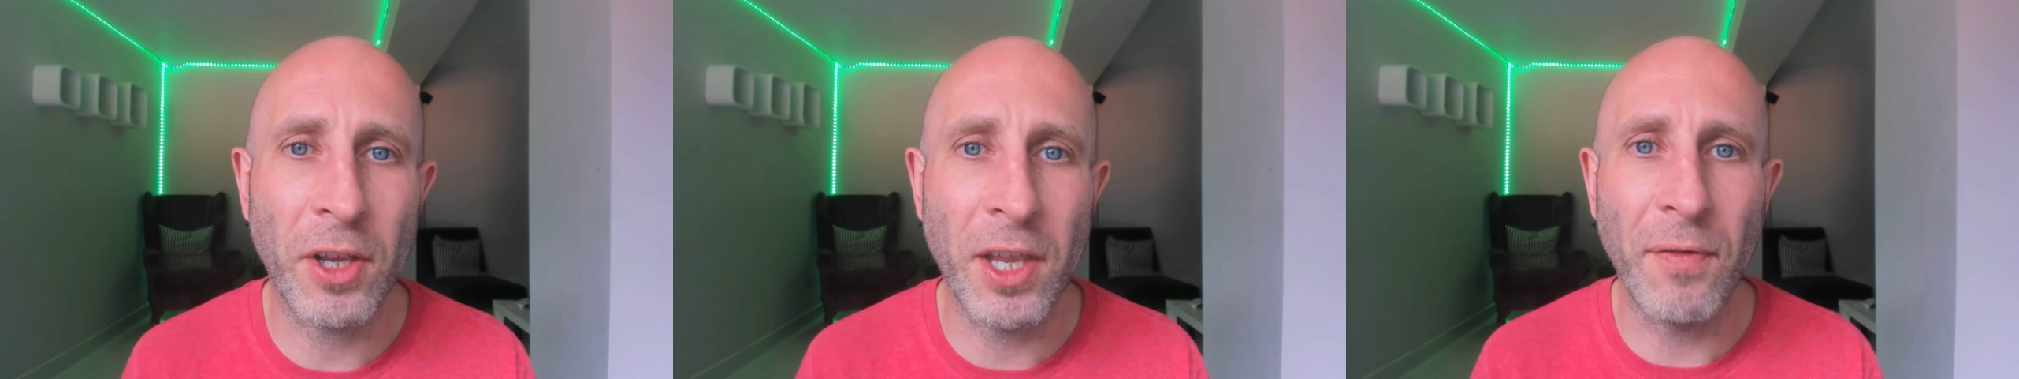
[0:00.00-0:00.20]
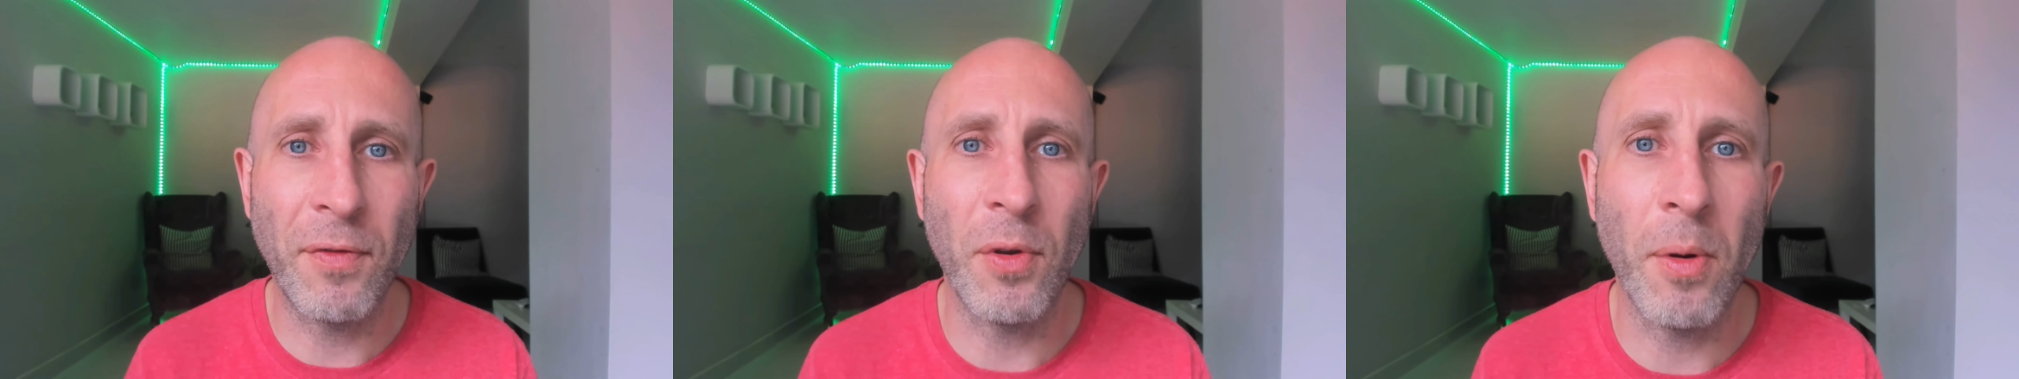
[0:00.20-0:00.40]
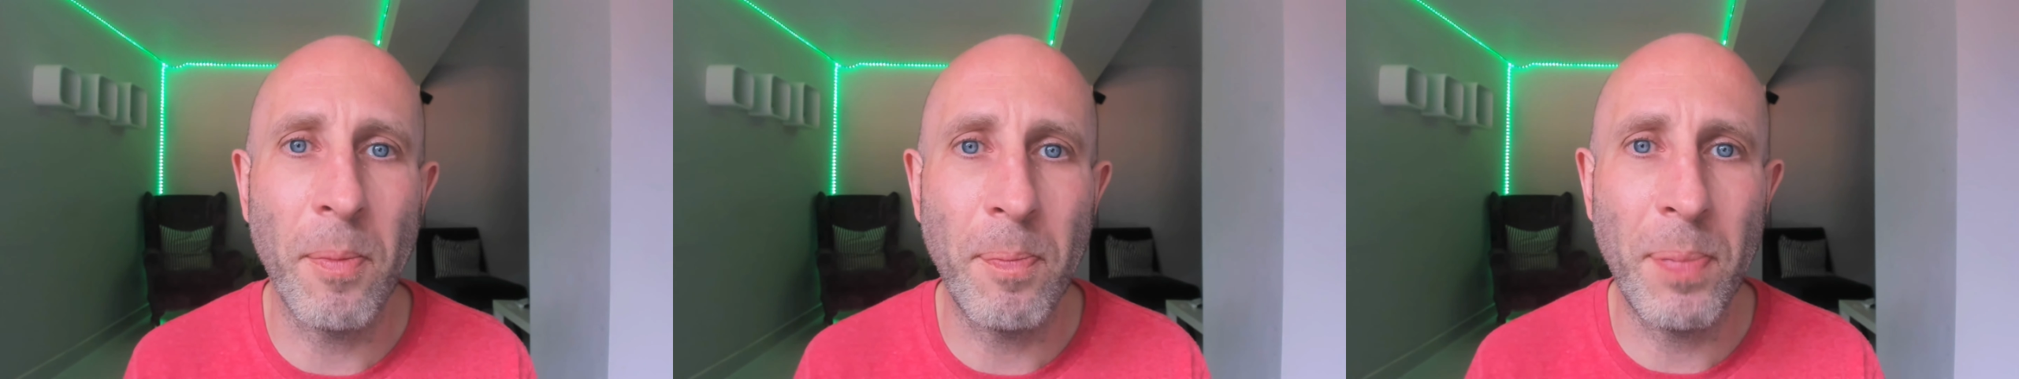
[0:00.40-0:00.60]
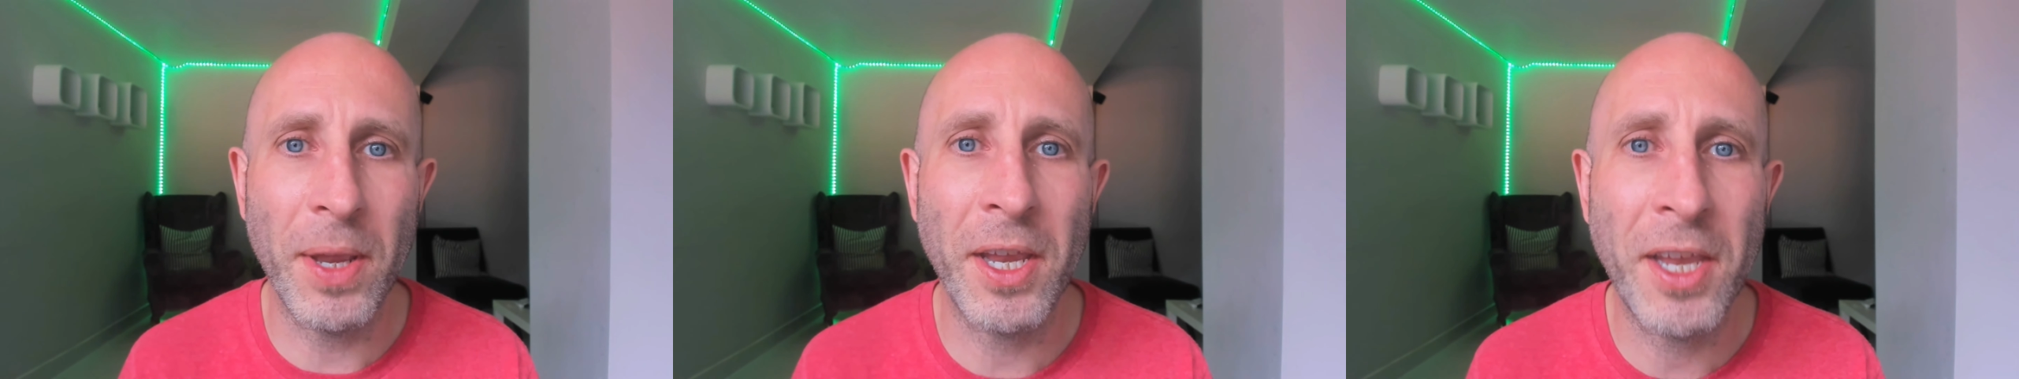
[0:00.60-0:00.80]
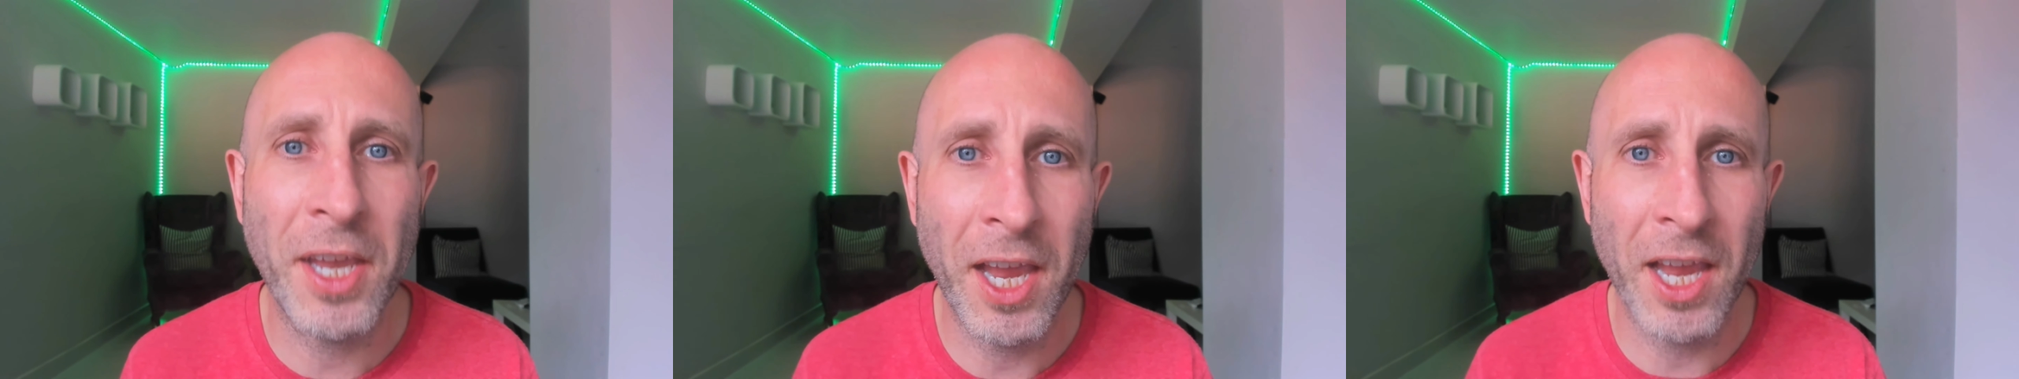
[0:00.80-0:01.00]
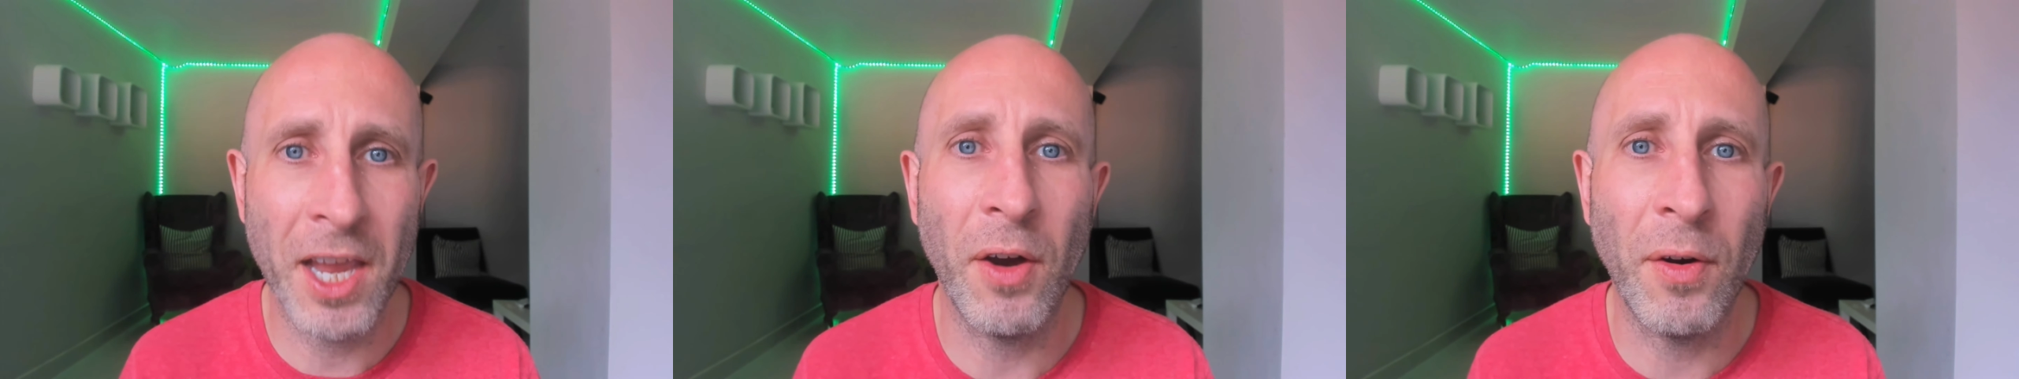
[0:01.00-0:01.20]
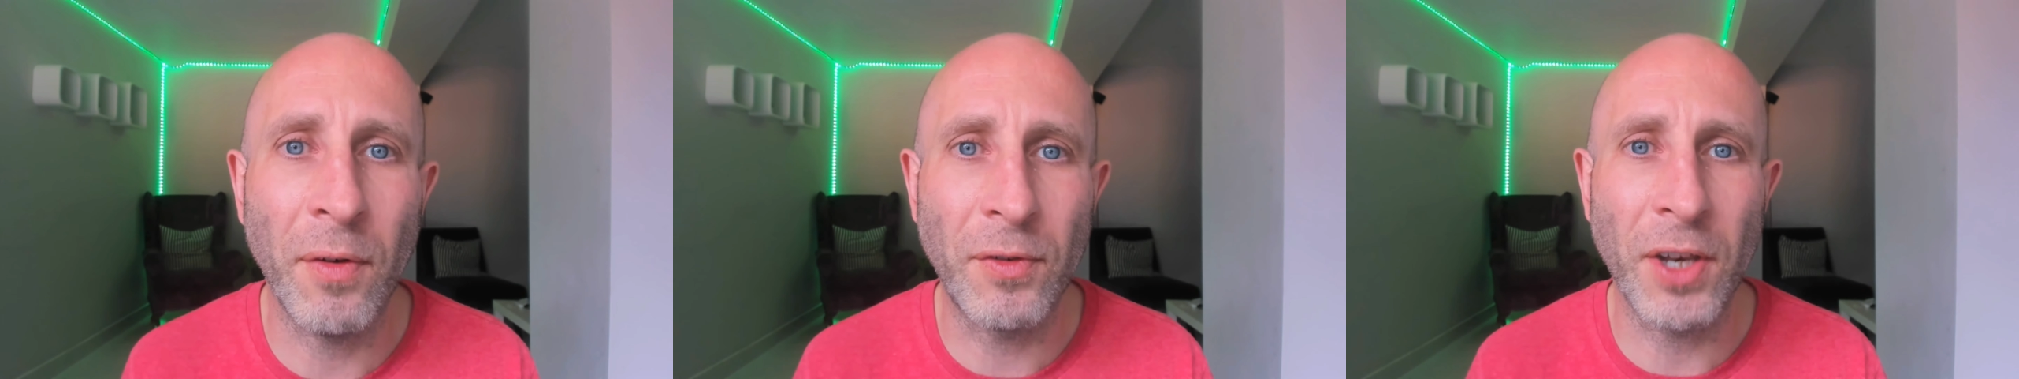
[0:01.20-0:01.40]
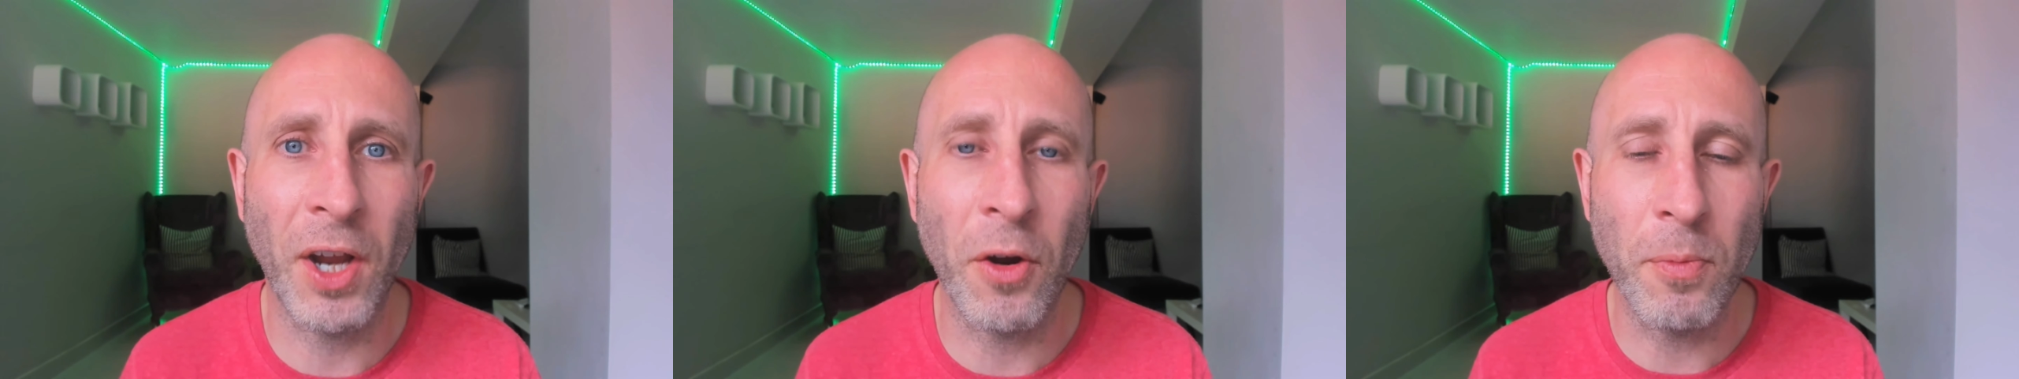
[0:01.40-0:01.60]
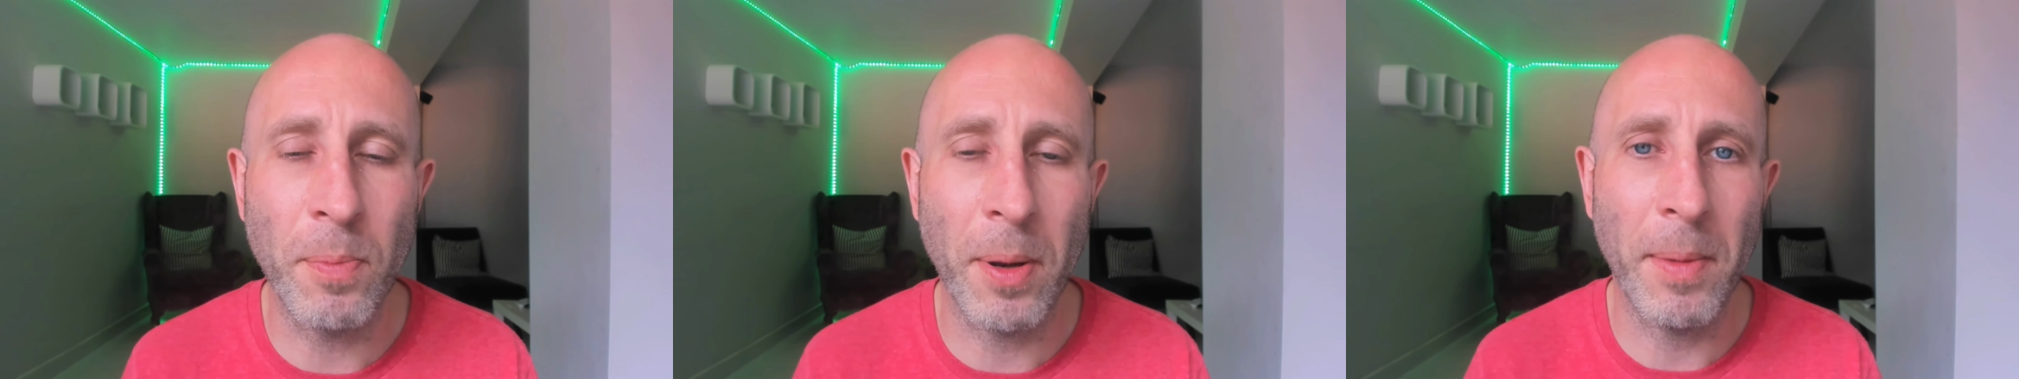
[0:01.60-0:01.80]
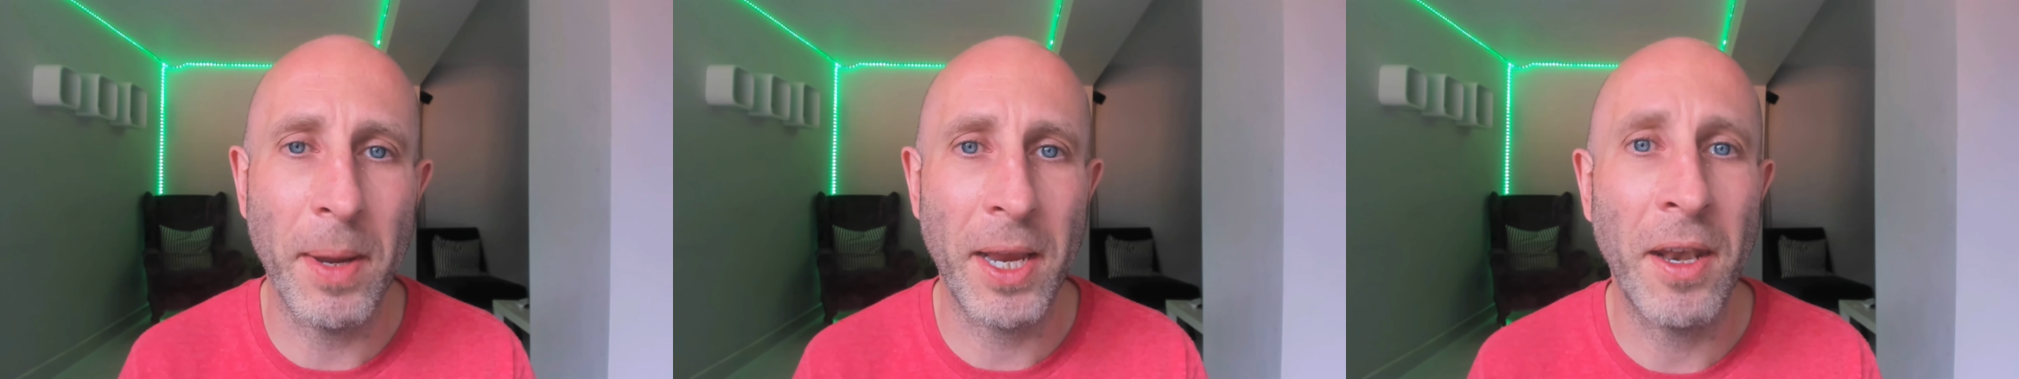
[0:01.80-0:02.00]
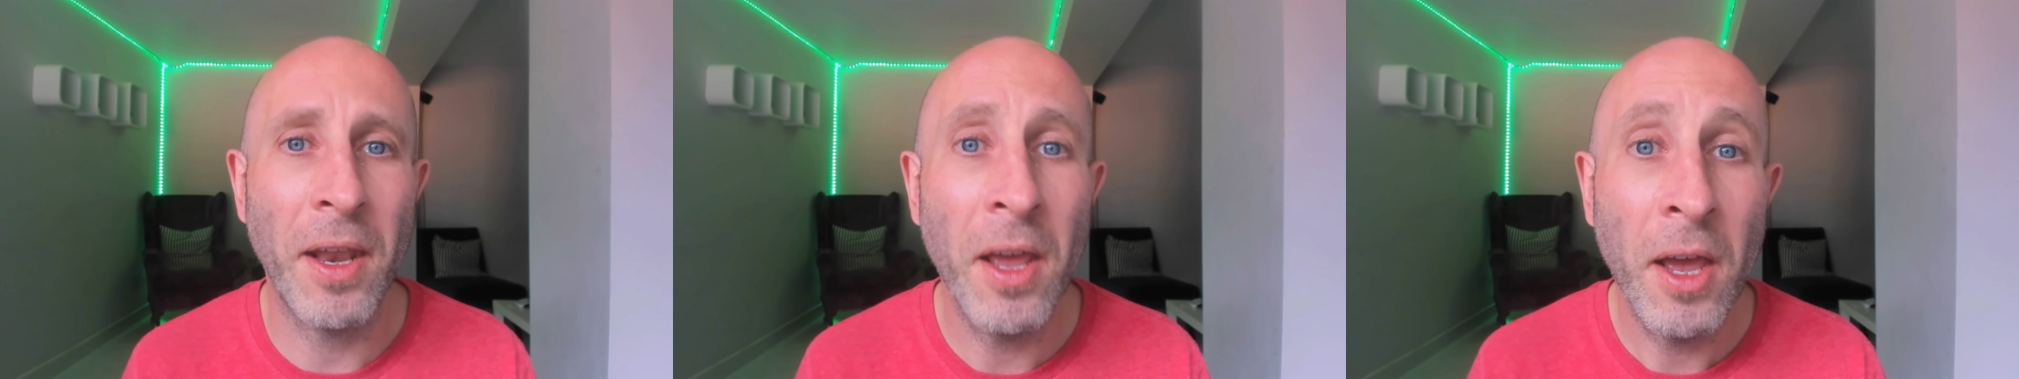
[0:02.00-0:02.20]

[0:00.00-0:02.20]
give you a big hit of dopamine,